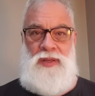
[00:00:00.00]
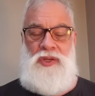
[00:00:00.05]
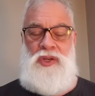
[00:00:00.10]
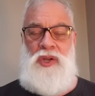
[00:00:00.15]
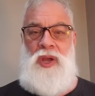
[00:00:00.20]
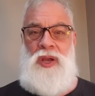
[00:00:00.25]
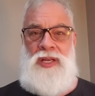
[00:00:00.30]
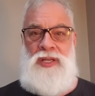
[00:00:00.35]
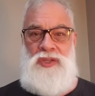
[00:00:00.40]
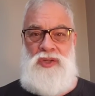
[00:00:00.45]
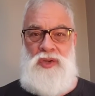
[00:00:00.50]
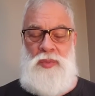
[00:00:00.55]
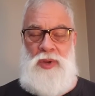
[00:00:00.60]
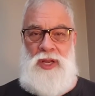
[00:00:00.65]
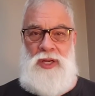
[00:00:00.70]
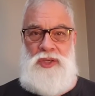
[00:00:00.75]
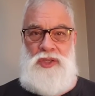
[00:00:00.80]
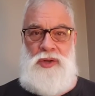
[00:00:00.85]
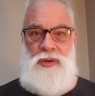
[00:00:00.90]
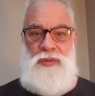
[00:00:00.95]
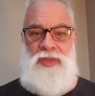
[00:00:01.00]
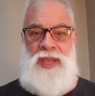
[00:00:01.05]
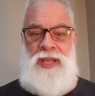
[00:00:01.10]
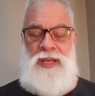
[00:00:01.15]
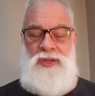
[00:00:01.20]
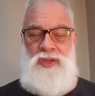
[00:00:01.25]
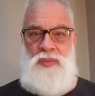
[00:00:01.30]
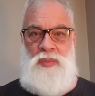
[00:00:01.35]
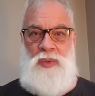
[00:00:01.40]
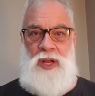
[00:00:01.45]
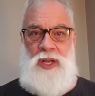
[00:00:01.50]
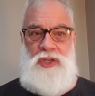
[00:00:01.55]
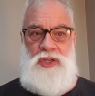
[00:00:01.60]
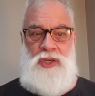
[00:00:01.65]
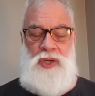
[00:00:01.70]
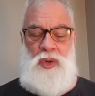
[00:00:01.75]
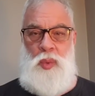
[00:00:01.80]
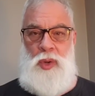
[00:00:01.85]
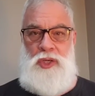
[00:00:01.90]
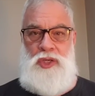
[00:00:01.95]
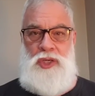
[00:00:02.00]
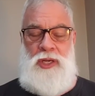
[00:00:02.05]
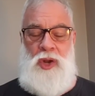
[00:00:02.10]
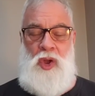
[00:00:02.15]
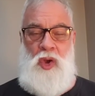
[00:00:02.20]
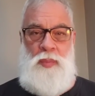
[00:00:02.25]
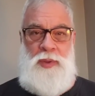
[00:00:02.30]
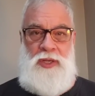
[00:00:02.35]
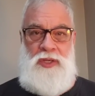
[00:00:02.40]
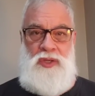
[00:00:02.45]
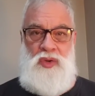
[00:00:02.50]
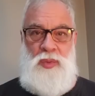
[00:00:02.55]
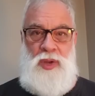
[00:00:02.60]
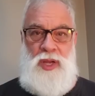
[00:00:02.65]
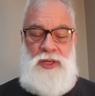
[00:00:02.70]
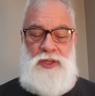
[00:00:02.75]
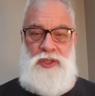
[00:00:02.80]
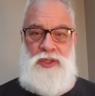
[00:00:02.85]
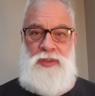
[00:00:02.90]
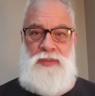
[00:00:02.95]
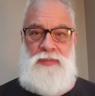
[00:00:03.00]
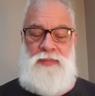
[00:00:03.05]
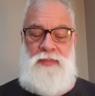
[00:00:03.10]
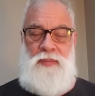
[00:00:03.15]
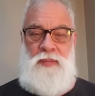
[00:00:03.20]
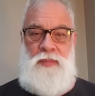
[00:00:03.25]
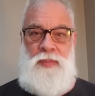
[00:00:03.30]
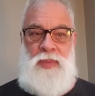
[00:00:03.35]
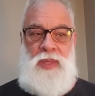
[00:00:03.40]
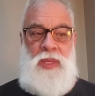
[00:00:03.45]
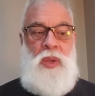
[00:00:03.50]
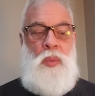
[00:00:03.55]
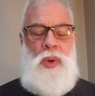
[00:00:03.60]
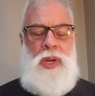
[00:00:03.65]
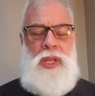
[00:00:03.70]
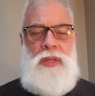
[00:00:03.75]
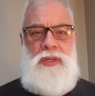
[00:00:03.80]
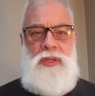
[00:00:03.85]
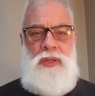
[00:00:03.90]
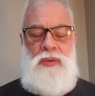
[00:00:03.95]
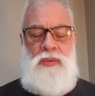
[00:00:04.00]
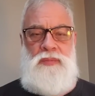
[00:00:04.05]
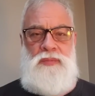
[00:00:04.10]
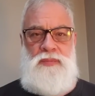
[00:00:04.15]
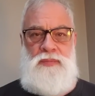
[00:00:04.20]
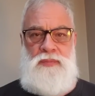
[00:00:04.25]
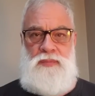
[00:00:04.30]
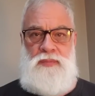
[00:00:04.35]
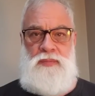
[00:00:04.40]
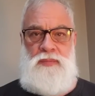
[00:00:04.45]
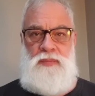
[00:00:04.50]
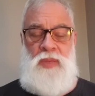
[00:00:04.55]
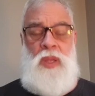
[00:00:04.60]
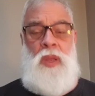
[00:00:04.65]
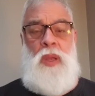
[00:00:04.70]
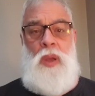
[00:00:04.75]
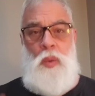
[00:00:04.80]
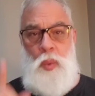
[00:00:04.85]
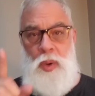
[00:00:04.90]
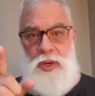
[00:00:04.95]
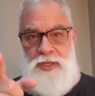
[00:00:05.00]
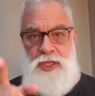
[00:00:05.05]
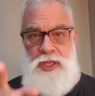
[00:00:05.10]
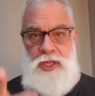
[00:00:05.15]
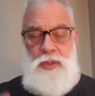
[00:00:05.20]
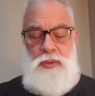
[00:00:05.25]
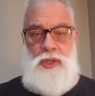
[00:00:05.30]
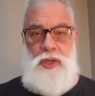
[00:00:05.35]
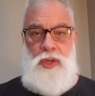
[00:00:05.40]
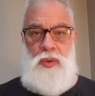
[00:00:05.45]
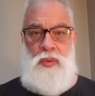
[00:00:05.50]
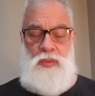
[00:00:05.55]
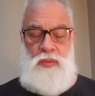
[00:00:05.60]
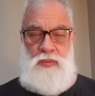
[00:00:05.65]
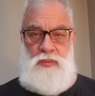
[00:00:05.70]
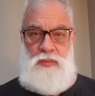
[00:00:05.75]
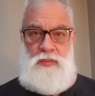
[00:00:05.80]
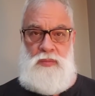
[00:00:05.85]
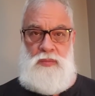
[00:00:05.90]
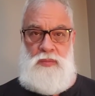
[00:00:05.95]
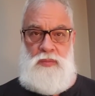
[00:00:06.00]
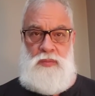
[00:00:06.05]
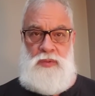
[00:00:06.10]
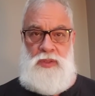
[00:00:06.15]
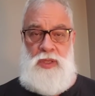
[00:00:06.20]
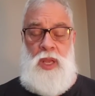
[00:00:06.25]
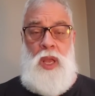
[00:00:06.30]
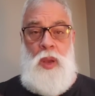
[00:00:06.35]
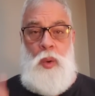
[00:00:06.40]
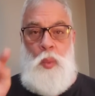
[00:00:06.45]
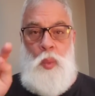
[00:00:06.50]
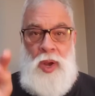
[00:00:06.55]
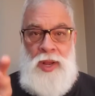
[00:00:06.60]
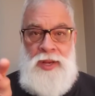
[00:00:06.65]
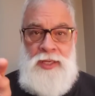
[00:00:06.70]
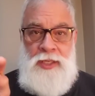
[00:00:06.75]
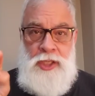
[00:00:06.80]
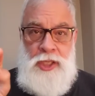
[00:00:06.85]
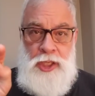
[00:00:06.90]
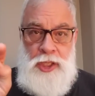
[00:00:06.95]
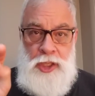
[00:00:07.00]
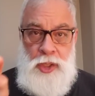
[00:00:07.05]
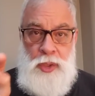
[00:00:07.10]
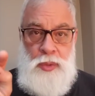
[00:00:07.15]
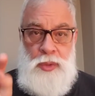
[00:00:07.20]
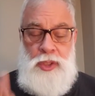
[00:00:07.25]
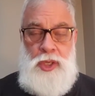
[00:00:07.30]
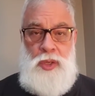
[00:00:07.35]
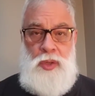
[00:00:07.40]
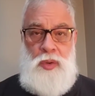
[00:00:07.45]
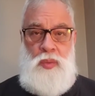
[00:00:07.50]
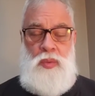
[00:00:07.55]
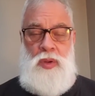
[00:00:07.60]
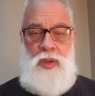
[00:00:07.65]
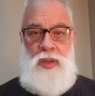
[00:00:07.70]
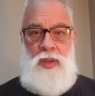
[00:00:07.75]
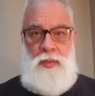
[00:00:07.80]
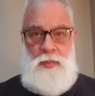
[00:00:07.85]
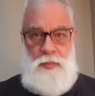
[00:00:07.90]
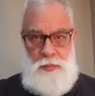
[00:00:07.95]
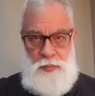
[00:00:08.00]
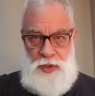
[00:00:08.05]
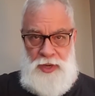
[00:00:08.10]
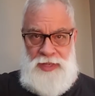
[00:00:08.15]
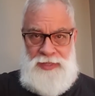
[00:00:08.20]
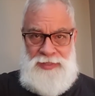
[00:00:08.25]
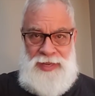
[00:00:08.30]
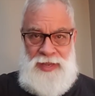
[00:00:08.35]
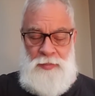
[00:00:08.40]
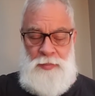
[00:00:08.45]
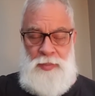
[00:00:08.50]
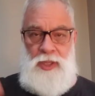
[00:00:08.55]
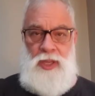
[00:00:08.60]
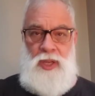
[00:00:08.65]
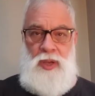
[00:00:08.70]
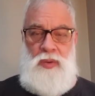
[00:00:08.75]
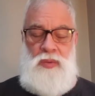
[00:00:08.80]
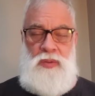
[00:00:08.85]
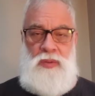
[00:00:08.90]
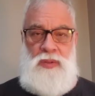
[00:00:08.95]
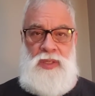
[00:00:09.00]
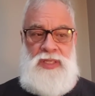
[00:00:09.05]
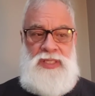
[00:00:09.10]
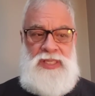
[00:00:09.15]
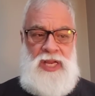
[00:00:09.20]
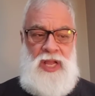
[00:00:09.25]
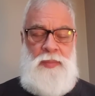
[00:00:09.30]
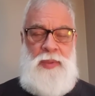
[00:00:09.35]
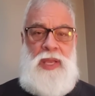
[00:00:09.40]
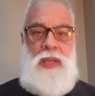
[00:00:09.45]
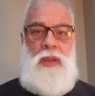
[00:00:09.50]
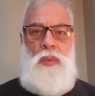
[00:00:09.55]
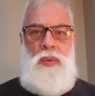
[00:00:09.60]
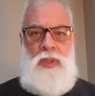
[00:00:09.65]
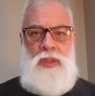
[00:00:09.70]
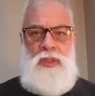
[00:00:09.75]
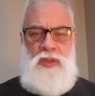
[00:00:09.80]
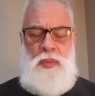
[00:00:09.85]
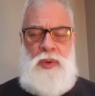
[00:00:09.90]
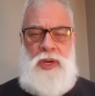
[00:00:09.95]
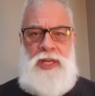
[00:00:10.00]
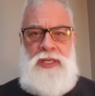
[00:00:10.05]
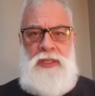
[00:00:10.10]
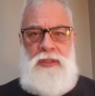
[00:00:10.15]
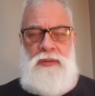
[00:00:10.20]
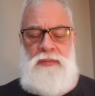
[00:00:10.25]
you're talking too much, you're thinking too much, you're wishing and hoping too much. What do you do? What do you do? What do you do? Put it down below. Tell me. So what do you